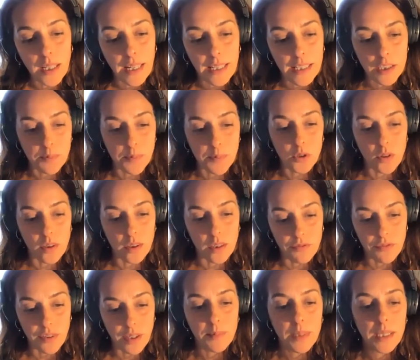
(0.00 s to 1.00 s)
links between the
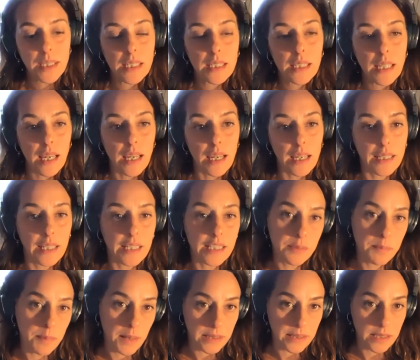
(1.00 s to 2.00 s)
feminine and
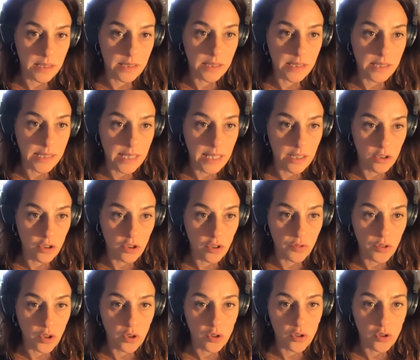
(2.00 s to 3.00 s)
expanded states
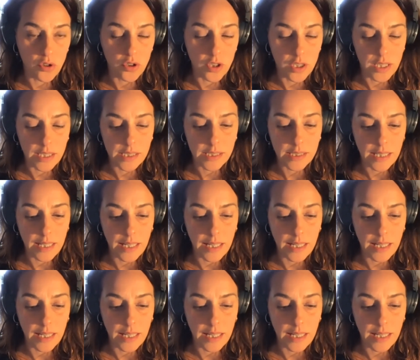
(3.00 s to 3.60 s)
of consciousness.